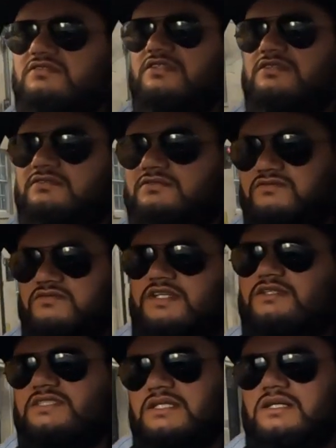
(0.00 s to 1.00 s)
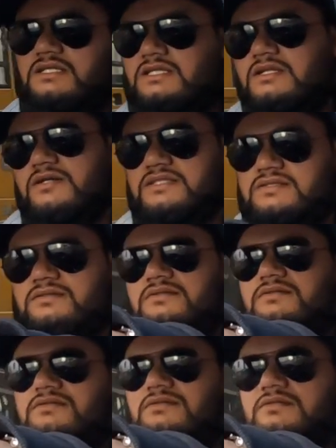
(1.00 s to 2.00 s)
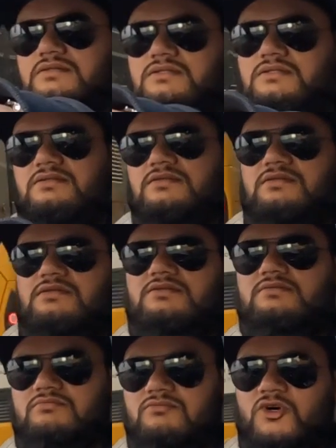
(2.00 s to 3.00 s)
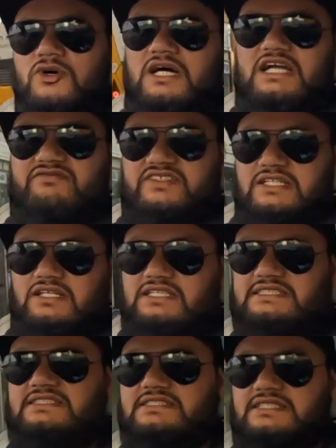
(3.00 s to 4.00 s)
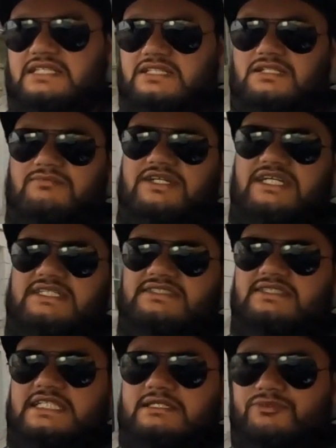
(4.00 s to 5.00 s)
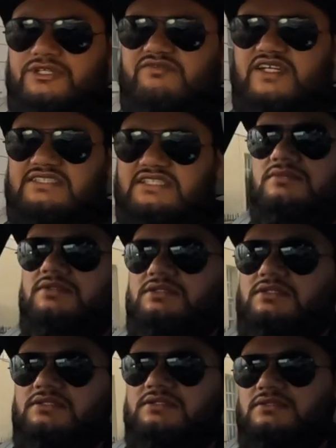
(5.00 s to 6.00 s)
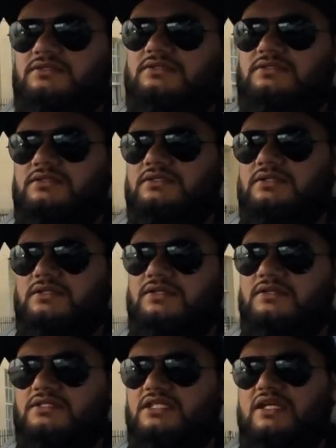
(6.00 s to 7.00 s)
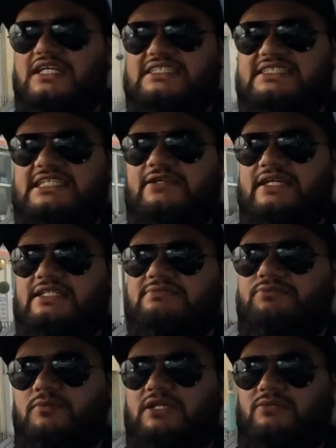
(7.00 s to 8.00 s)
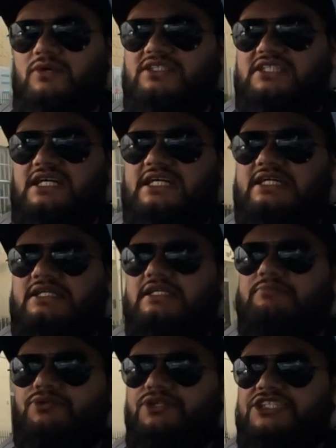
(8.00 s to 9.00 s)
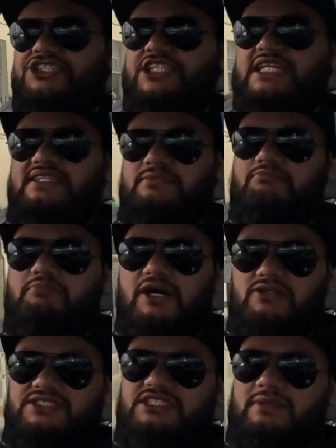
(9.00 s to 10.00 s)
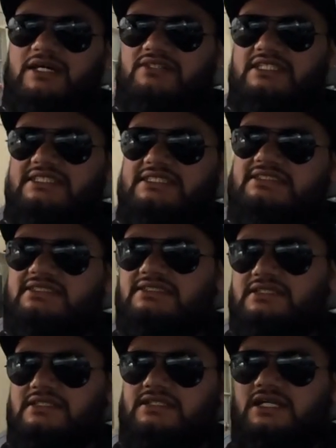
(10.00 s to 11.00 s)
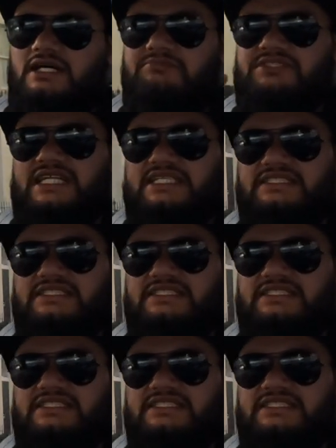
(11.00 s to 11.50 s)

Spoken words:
feels a lot more effortless than compared to the pre-facelift. The lighter steering is probably what I appreciate the most about this update.